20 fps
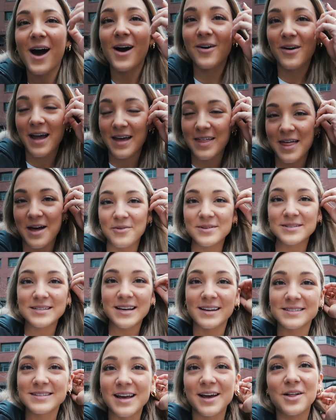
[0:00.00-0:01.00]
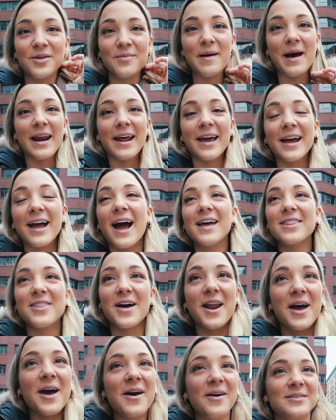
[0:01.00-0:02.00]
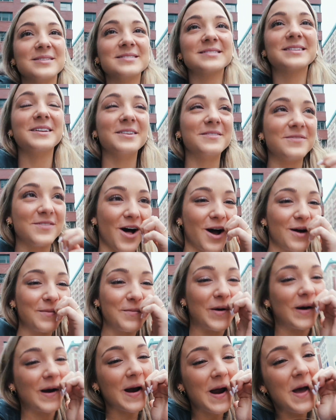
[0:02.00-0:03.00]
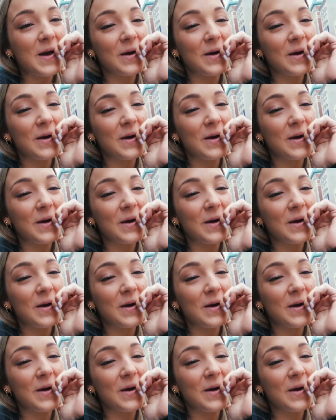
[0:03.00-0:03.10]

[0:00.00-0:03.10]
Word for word: Okay, that was anticlimactic. I thought I was gonna vlog more